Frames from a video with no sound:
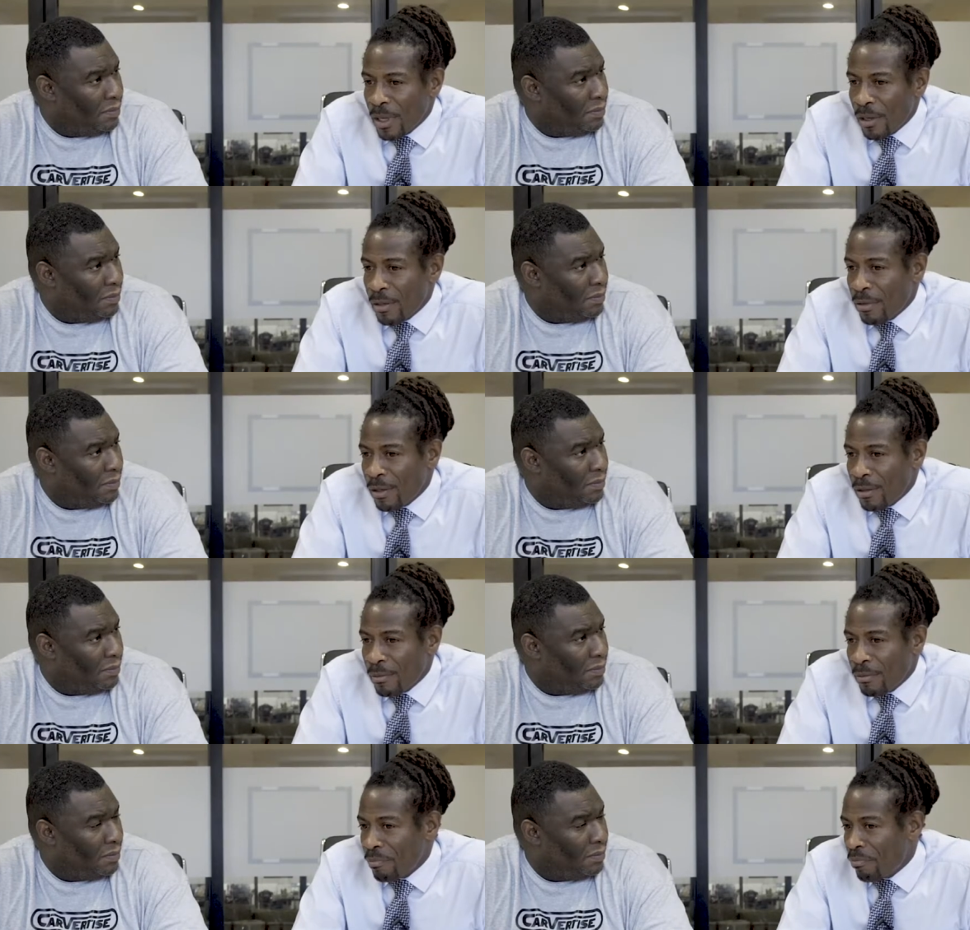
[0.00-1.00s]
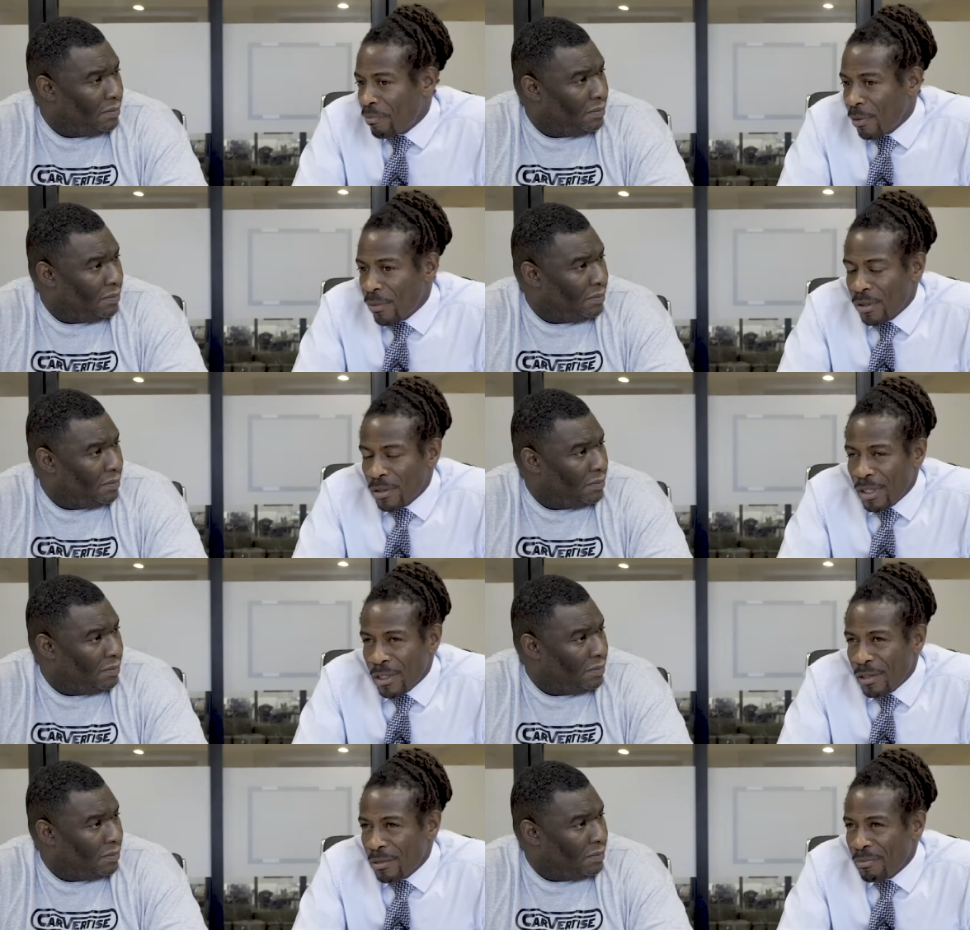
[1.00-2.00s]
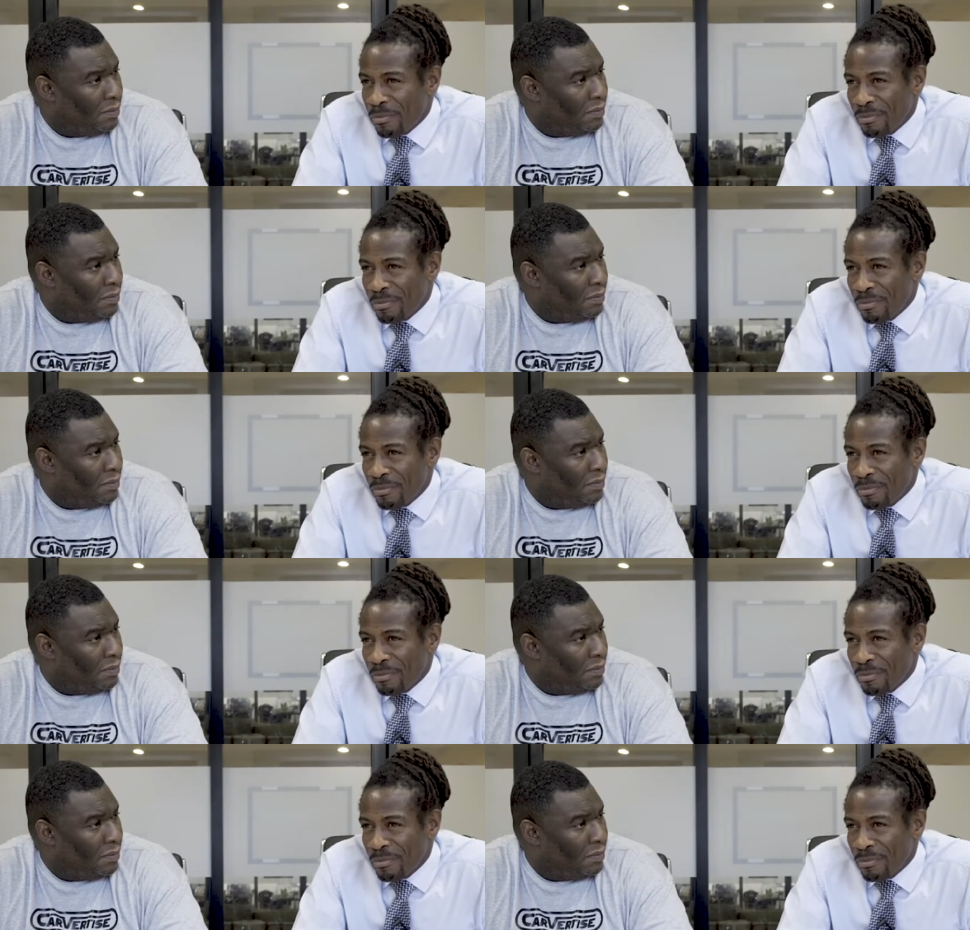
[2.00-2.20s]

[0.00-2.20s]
Speaker 1: in, in I want to say,